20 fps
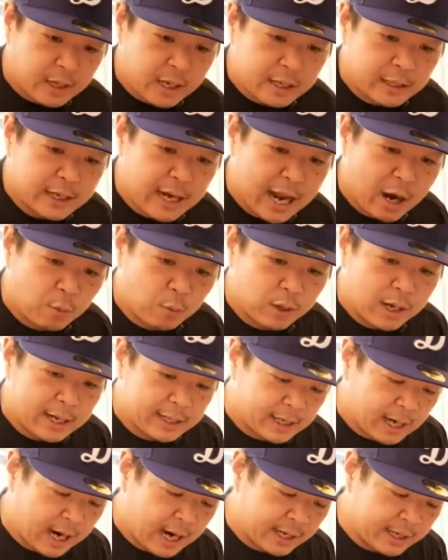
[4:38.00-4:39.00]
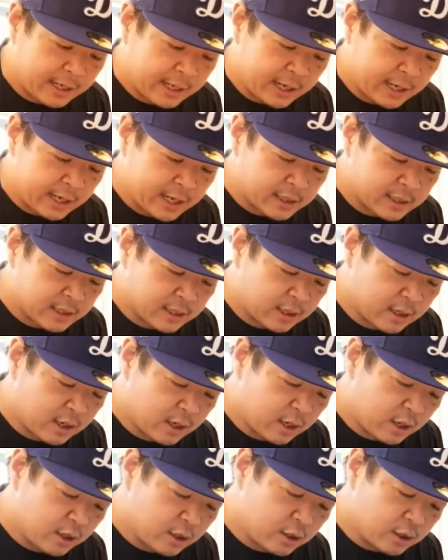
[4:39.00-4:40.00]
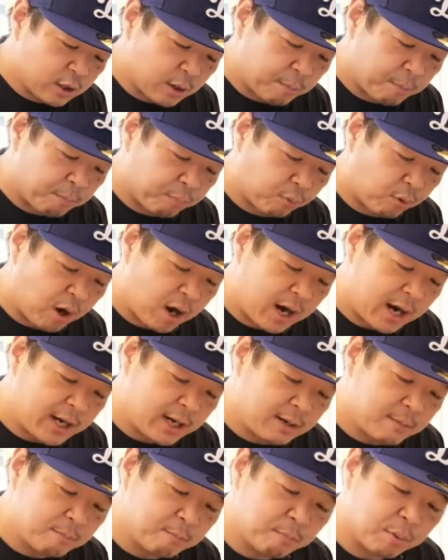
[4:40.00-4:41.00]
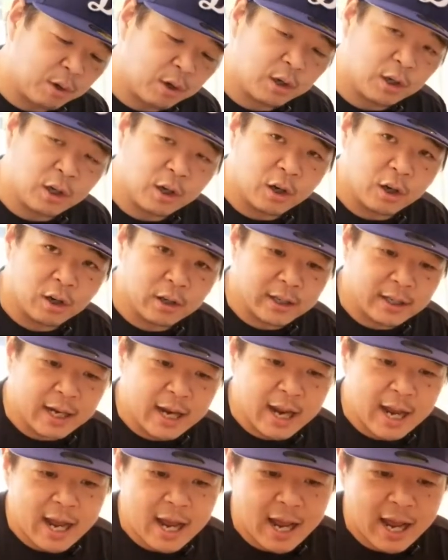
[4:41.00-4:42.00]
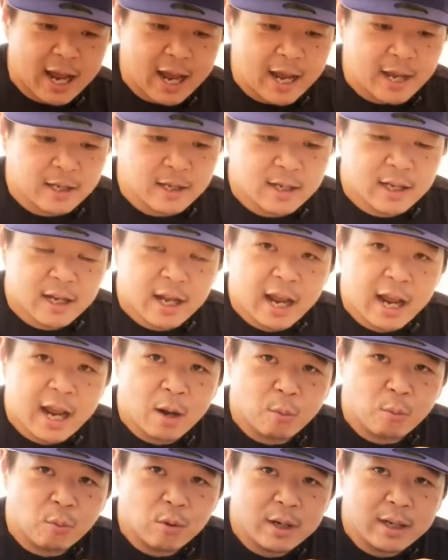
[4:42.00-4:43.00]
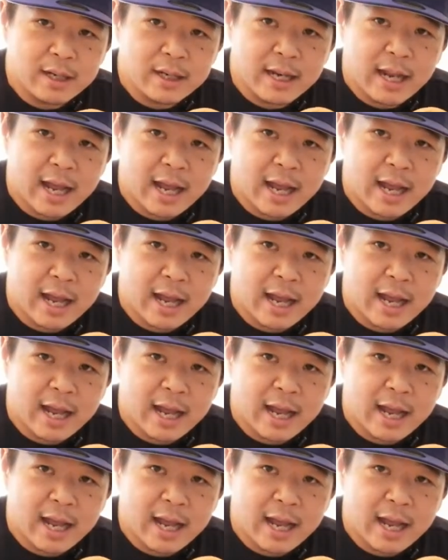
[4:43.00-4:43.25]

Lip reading: now what I got is the Brian Burger, yeah. And what it